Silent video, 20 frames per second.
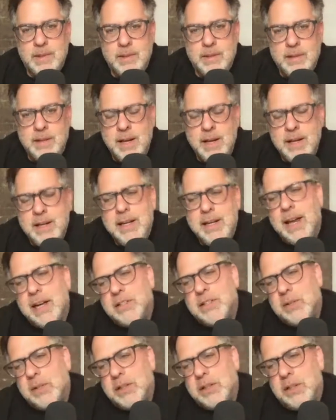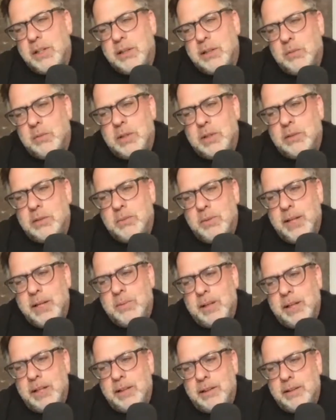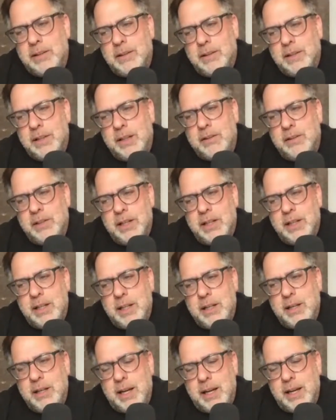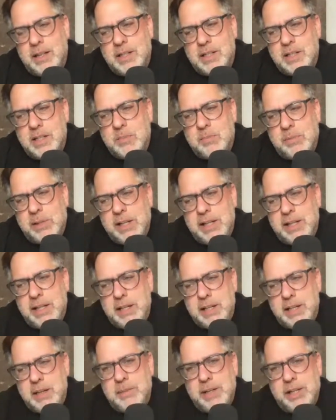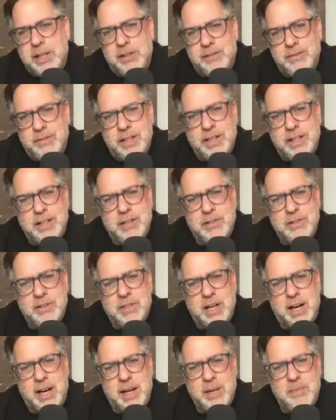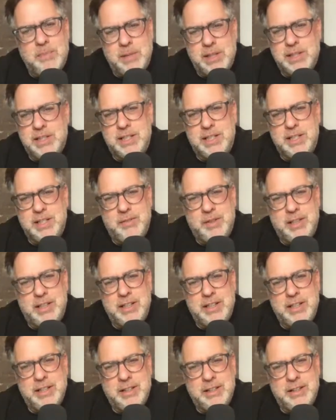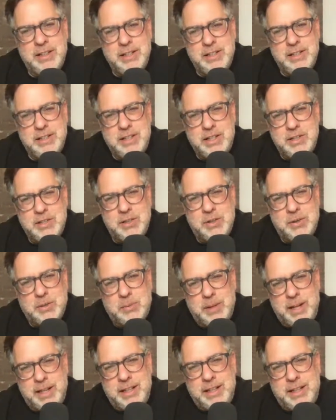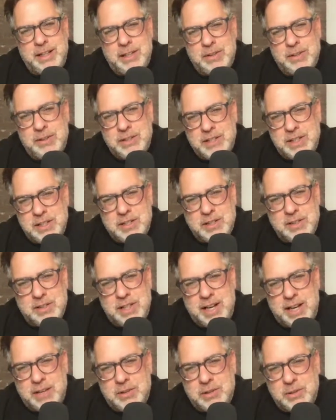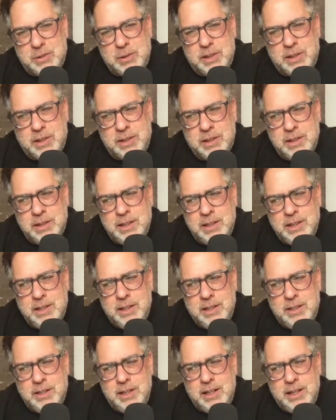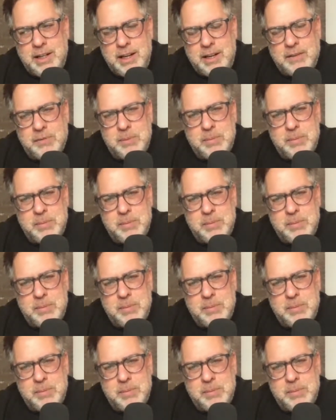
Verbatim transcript: yeah, so I thought, well, wait a minute, you know, display to email to video to IPTV and digital radio and digital outdoor, everybody